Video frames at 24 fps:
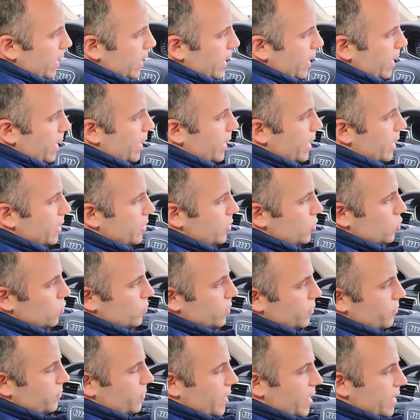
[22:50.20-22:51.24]
And you
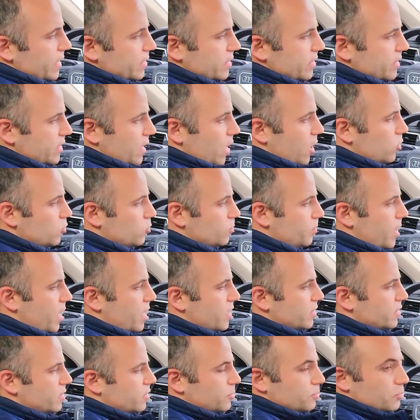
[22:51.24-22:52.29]
will find
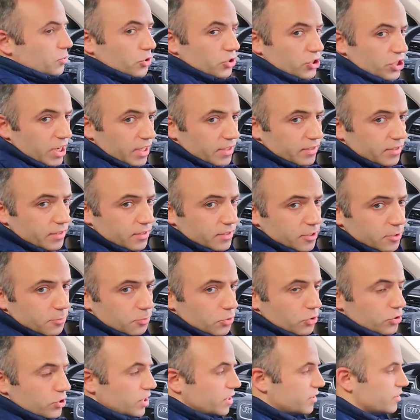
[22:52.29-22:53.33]
soundbar to projectors,
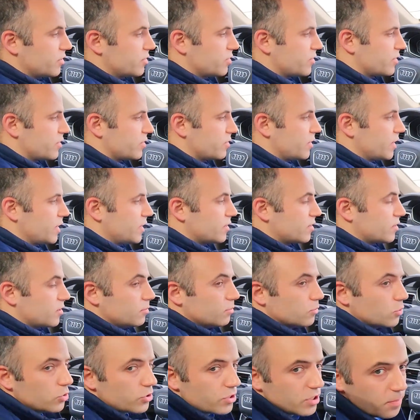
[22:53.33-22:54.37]
projector screens to
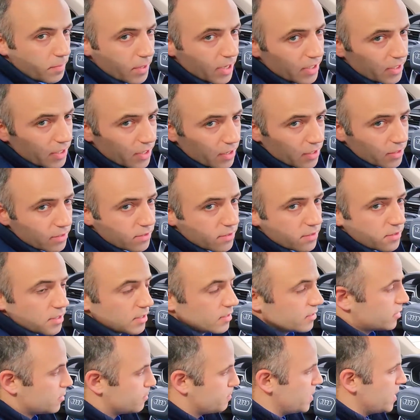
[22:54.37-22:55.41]
multimedias
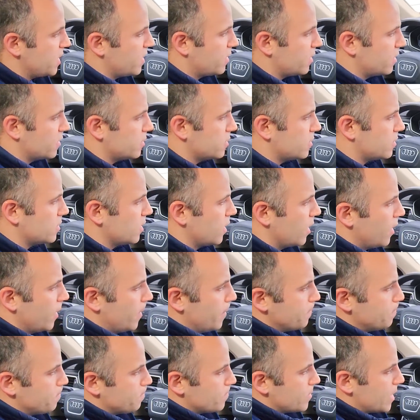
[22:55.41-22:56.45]
and speakers,
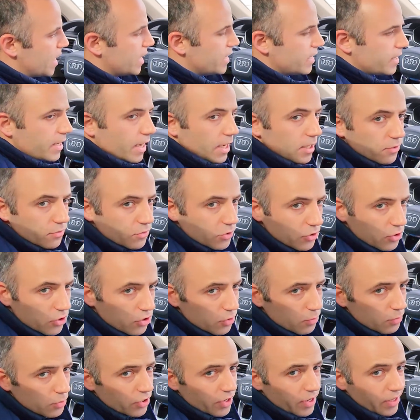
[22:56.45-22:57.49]
any kind of
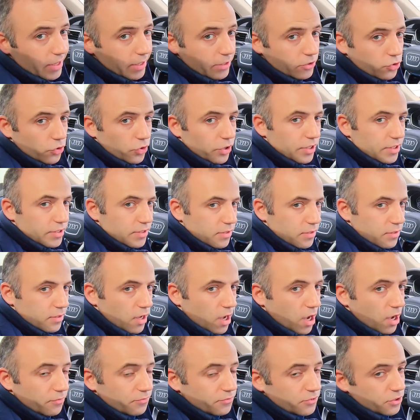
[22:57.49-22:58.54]
consumer electronics.
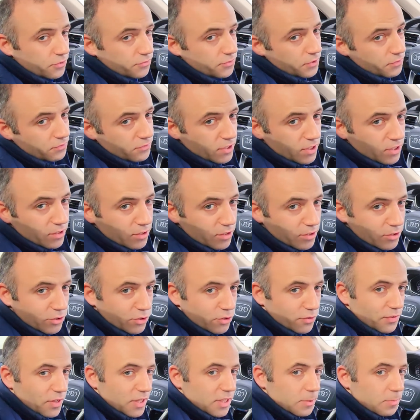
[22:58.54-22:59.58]
After 15 years
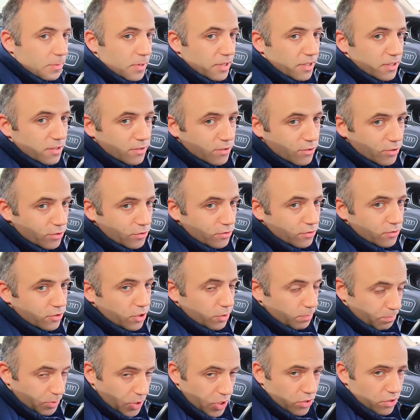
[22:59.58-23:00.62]
of experience on
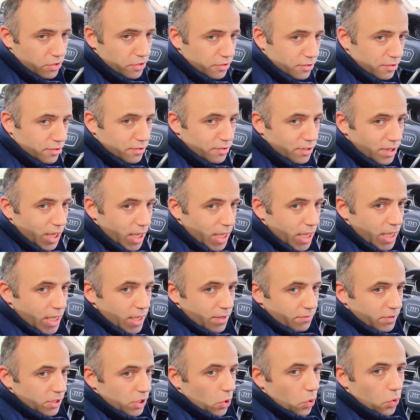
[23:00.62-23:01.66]
computers
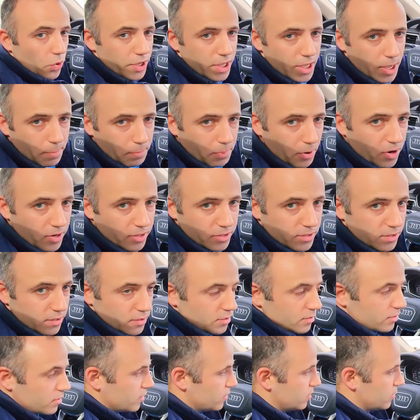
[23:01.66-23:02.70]
with OEM
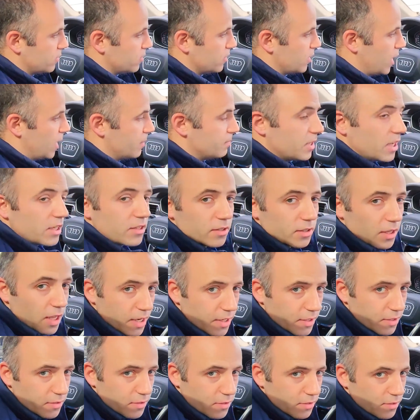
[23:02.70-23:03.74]
parts, I'm not a
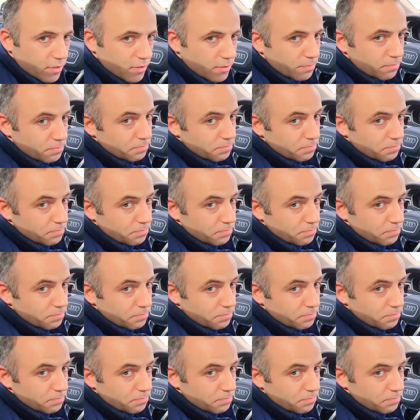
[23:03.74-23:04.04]
Linus,